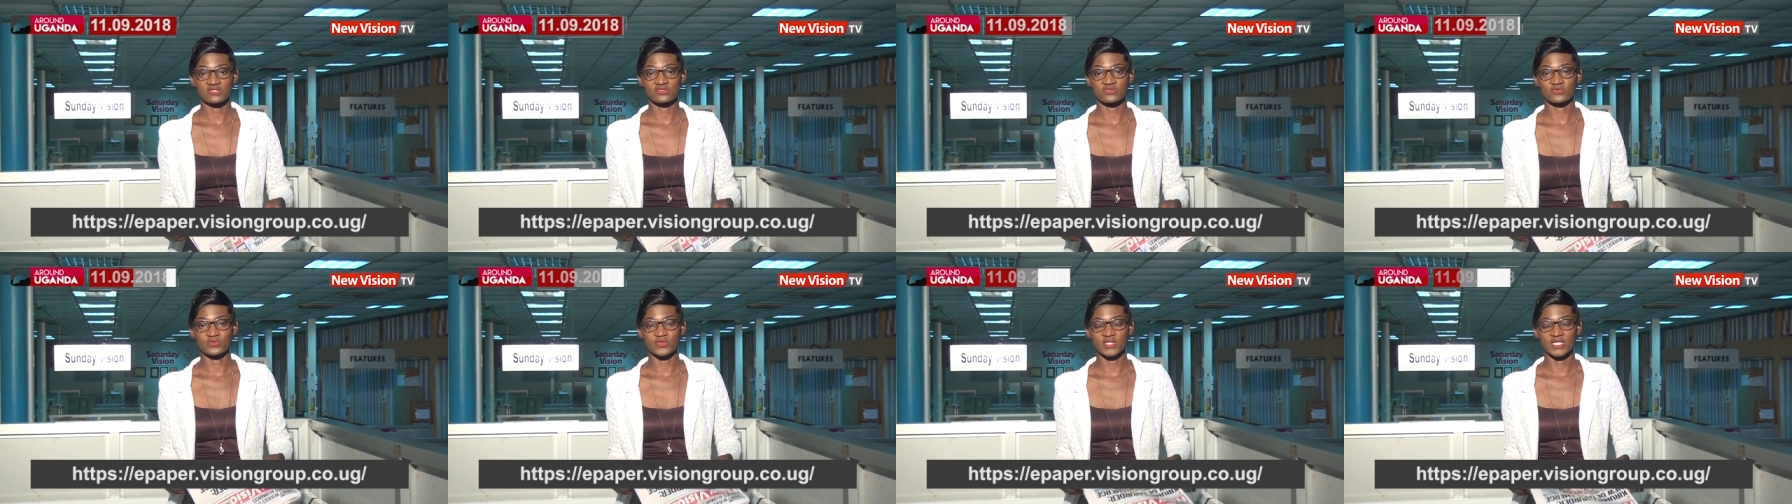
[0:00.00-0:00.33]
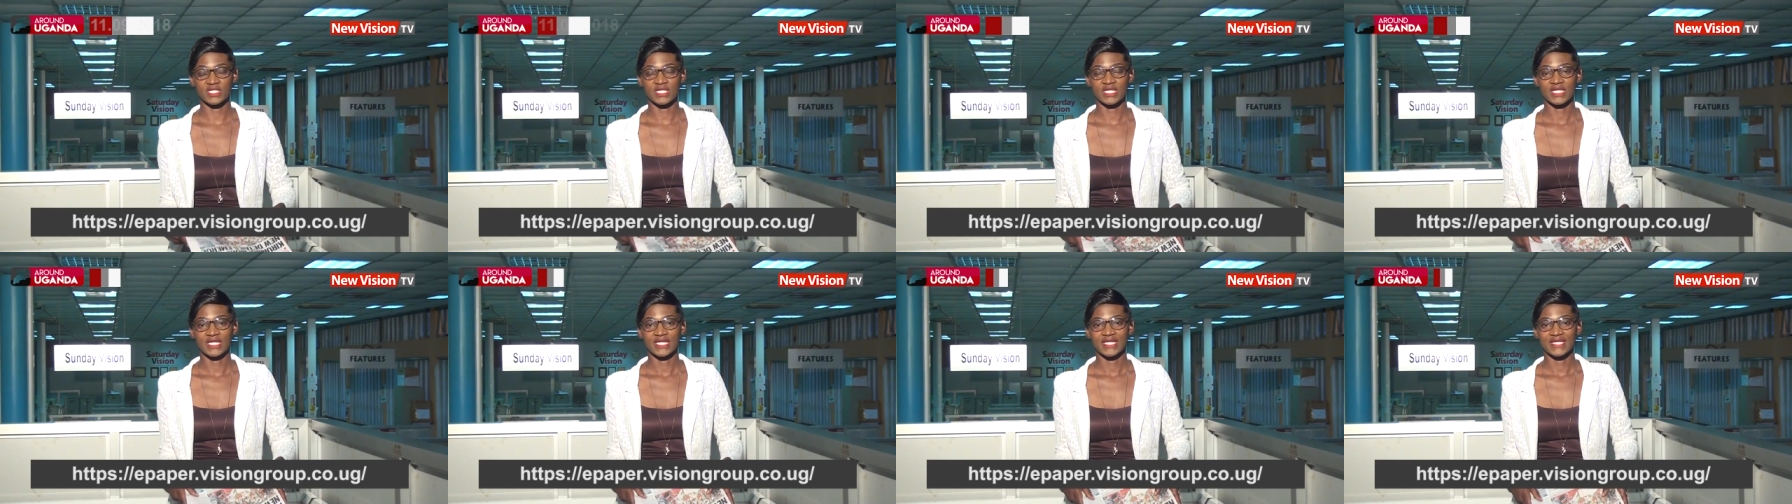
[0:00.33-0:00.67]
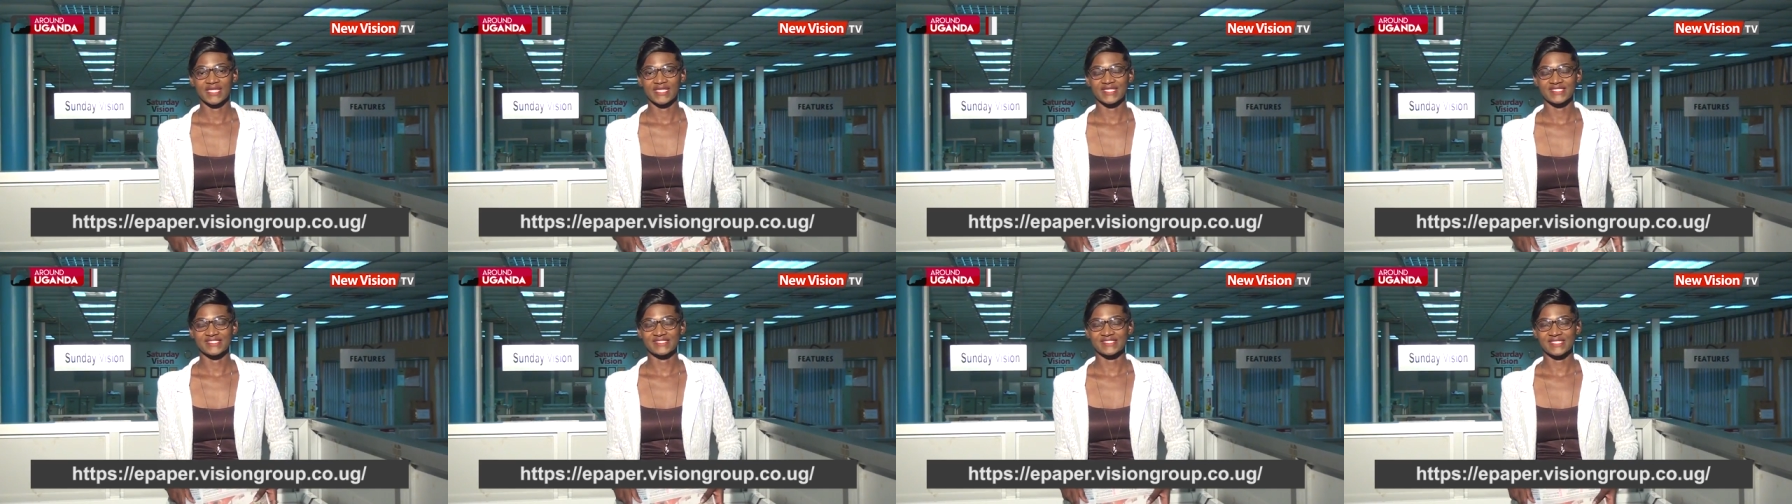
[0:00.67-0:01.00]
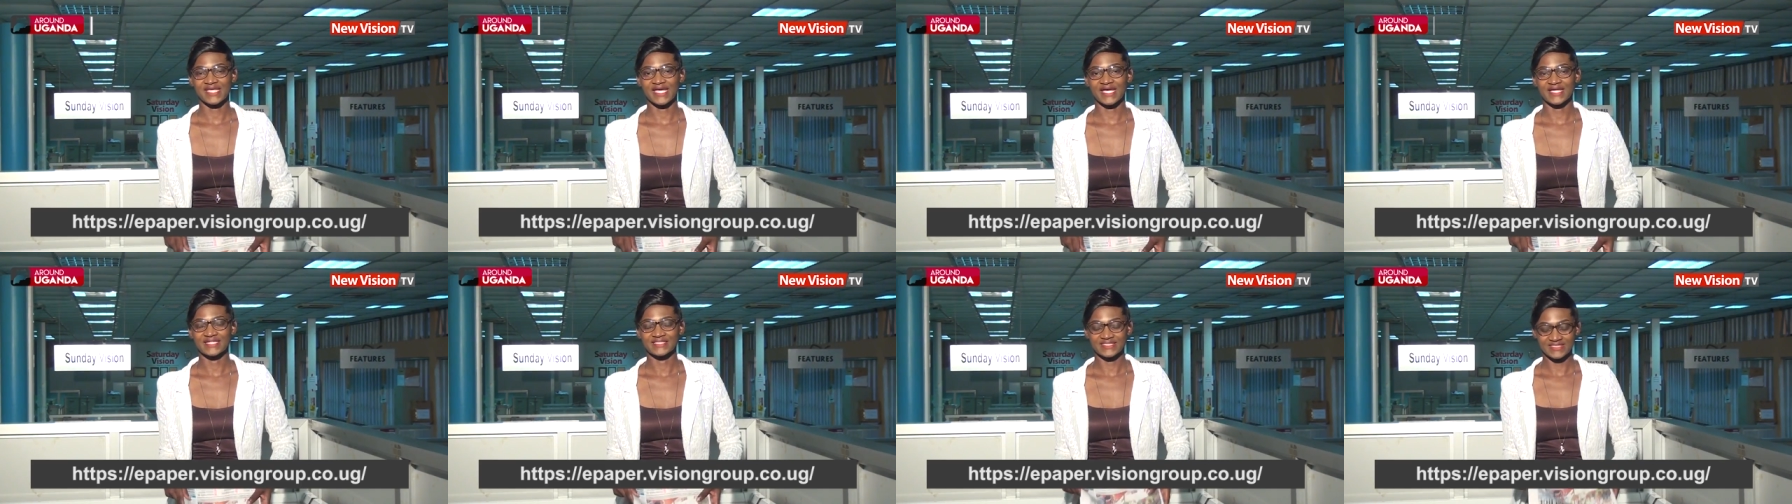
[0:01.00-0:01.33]
three
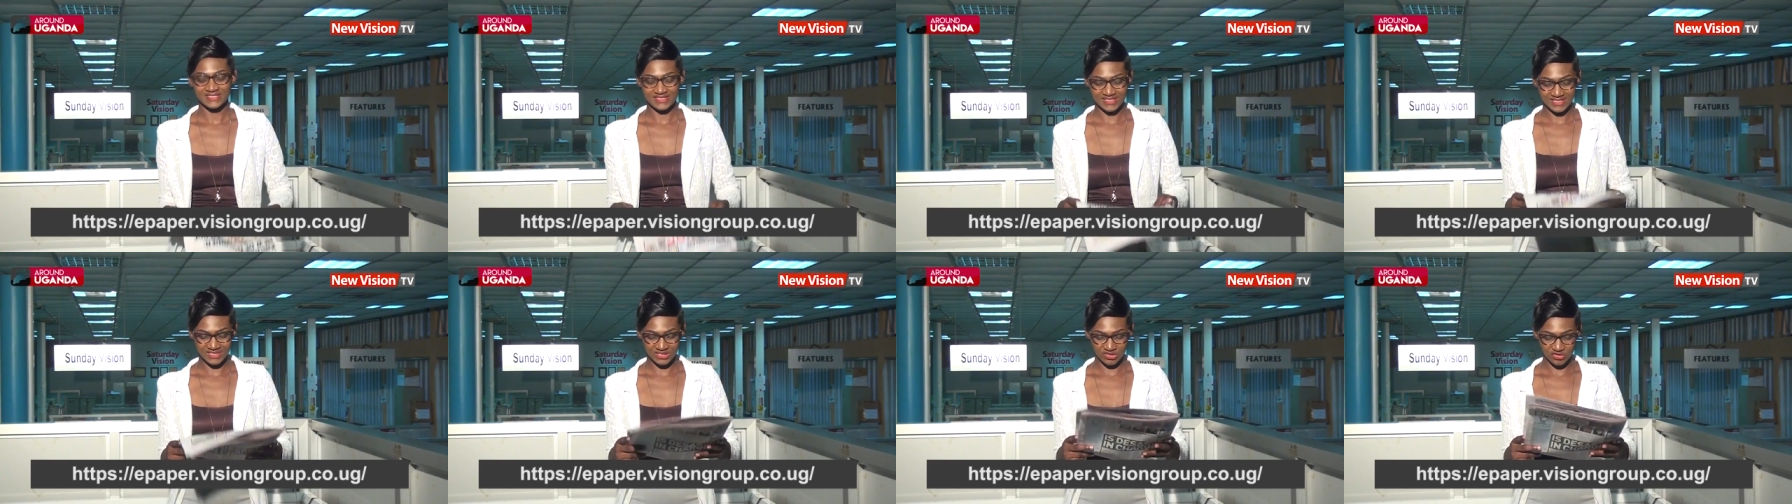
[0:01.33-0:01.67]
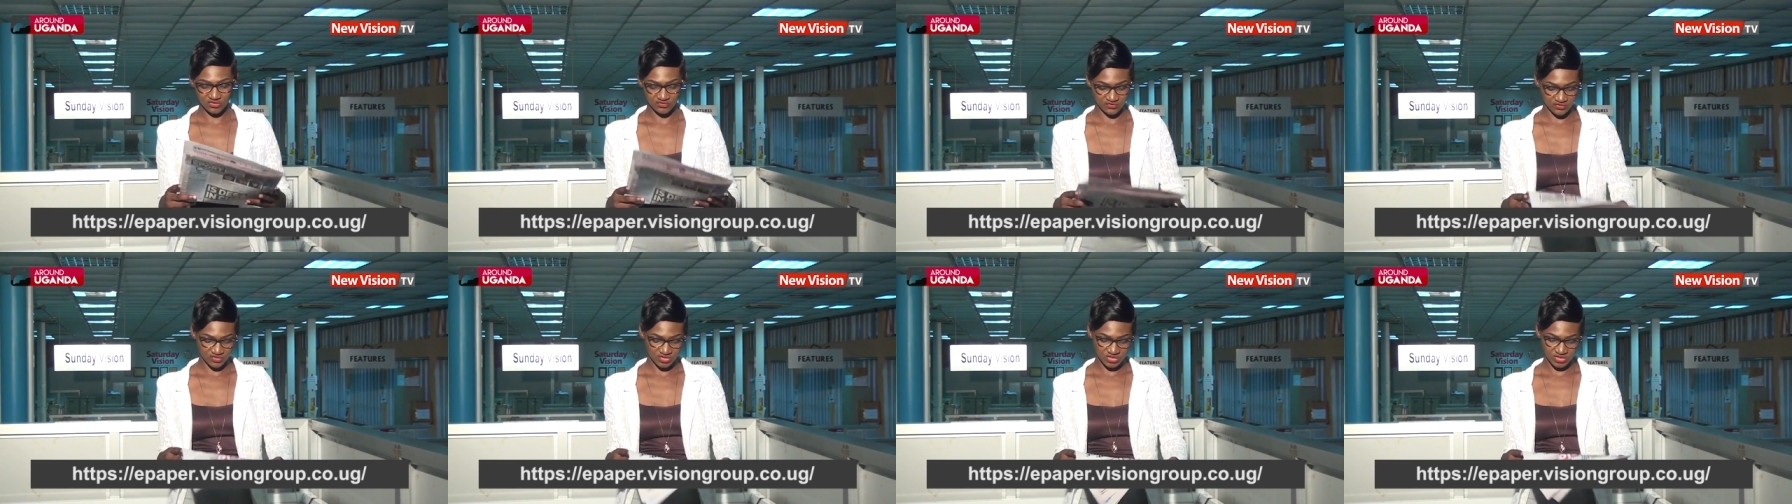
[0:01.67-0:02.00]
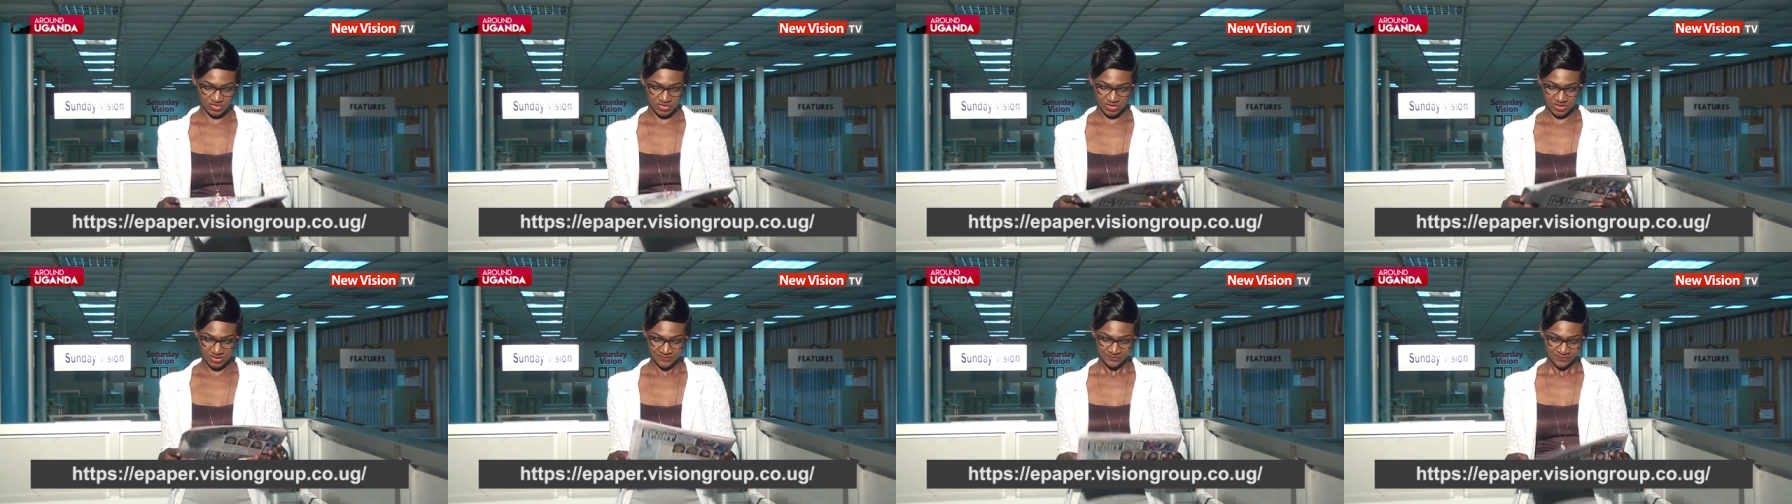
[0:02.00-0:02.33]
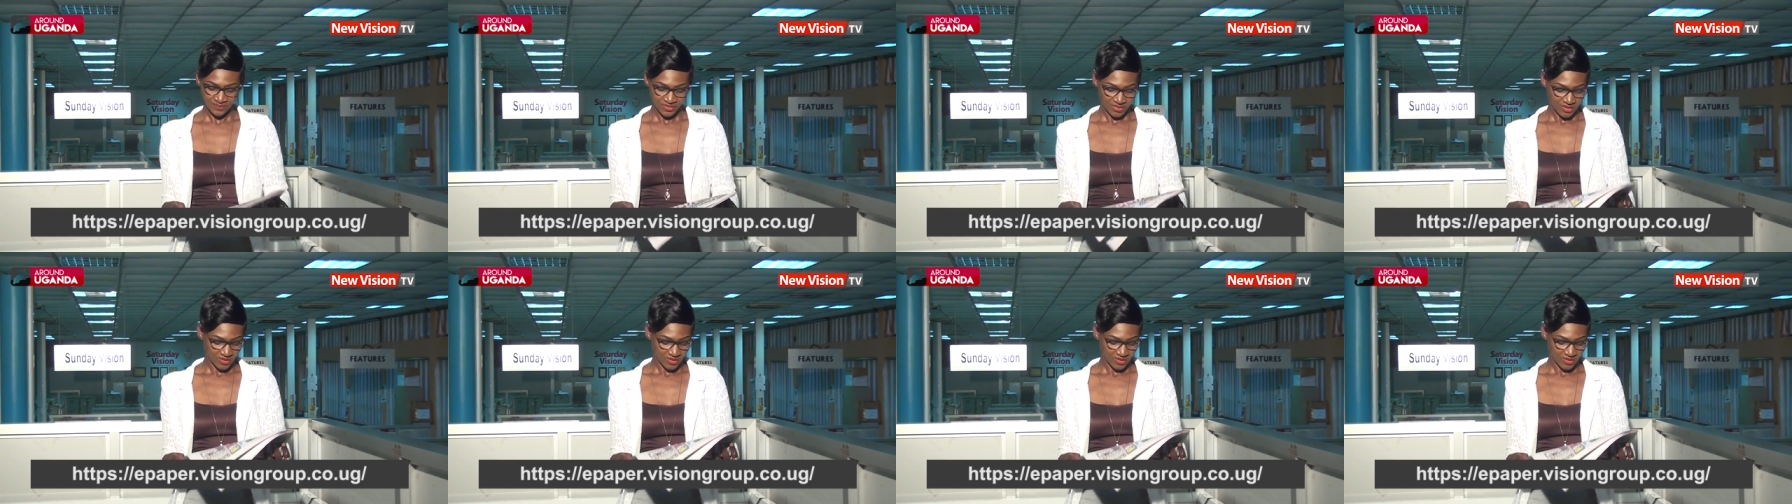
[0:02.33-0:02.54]
inside the new vision.